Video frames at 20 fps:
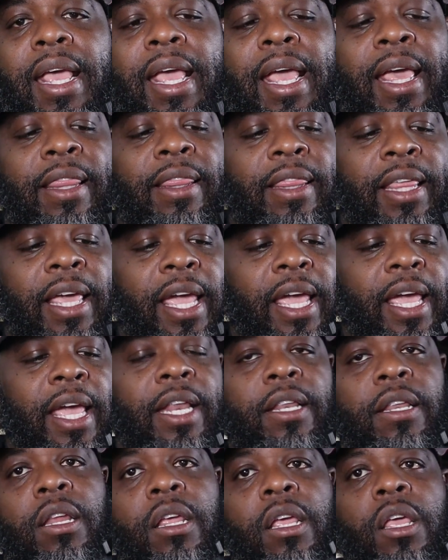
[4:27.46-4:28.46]
and
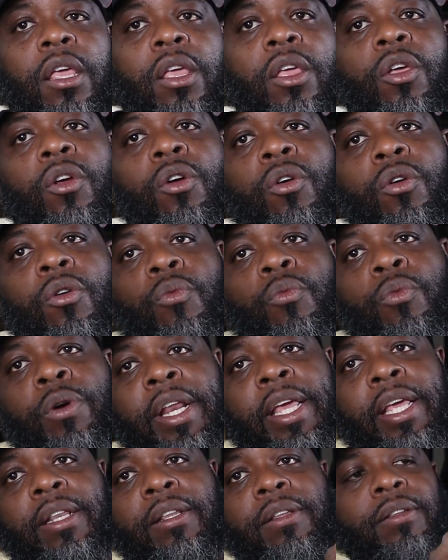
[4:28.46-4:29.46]
then
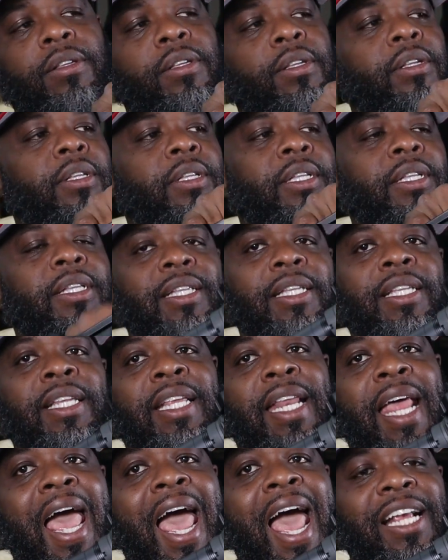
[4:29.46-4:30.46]
when it
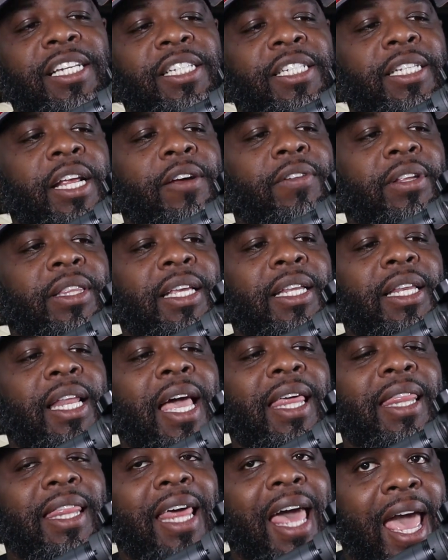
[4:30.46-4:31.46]
did the action, everything
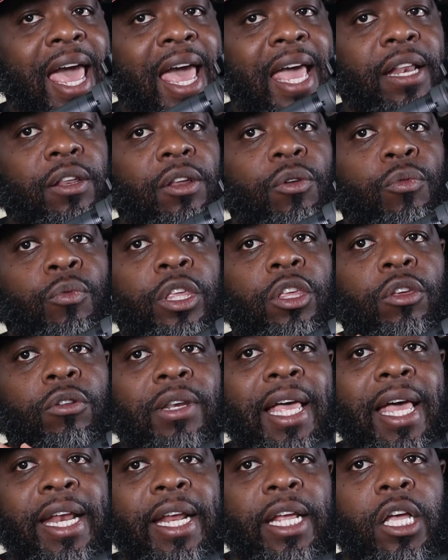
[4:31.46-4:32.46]
like that, when you
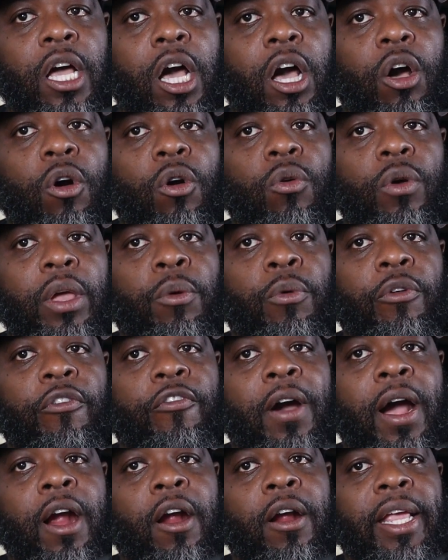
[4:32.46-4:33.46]
let it go, it will
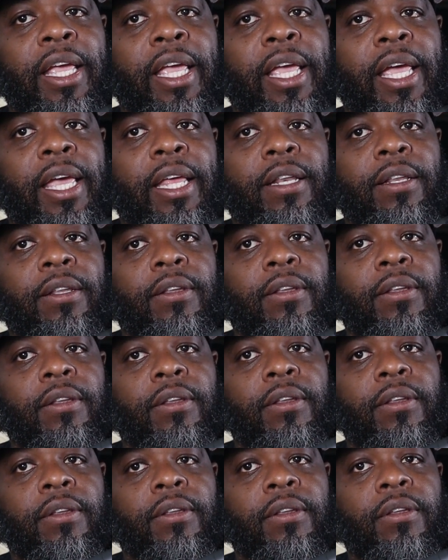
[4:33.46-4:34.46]
fire again,
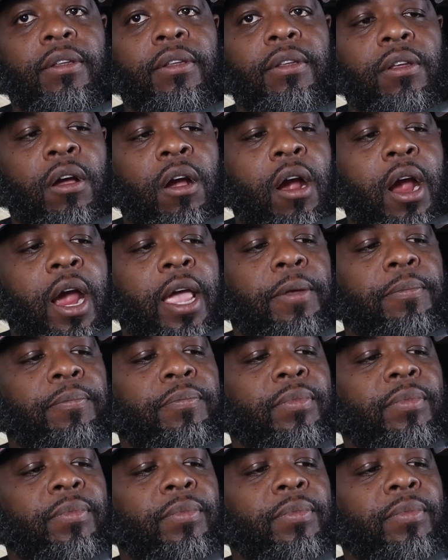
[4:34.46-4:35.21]
all right?